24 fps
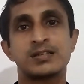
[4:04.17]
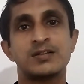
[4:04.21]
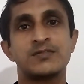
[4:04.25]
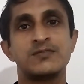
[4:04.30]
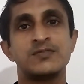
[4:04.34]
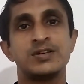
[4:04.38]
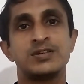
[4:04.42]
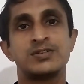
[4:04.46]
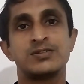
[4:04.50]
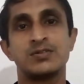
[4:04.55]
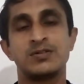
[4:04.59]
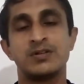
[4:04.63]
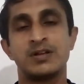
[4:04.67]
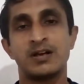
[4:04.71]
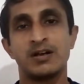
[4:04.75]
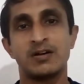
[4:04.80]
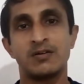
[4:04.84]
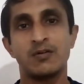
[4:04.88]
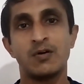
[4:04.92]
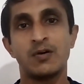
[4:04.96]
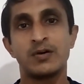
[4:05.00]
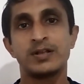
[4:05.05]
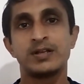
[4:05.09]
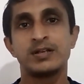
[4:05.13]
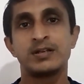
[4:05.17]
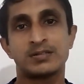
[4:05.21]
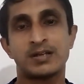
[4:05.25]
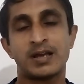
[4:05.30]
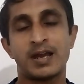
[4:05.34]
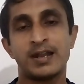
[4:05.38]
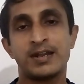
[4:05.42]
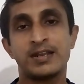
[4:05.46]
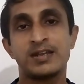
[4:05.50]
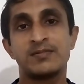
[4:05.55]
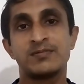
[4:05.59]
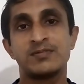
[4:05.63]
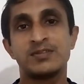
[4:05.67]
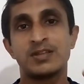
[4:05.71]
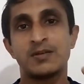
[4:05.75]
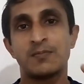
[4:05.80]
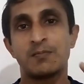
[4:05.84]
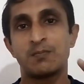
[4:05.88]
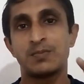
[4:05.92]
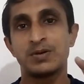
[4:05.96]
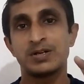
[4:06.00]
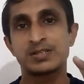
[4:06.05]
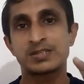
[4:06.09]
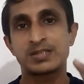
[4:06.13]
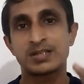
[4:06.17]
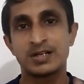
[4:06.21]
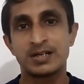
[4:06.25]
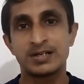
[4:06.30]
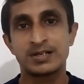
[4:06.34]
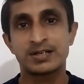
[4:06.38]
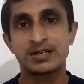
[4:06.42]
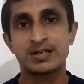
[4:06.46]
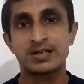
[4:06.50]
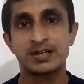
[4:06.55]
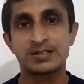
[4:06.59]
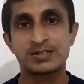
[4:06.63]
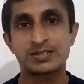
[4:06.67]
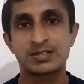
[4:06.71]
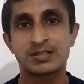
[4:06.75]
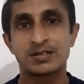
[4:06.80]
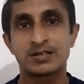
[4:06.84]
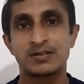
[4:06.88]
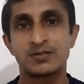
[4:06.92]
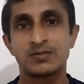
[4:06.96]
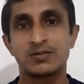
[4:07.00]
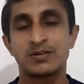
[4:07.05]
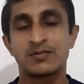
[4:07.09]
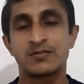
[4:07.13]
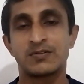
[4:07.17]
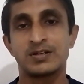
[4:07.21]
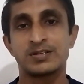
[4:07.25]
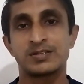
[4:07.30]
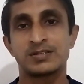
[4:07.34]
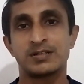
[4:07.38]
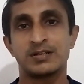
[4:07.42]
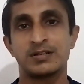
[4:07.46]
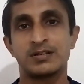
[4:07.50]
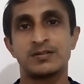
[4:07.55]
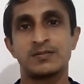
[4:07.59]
we should avoid adding the personal touch to the question.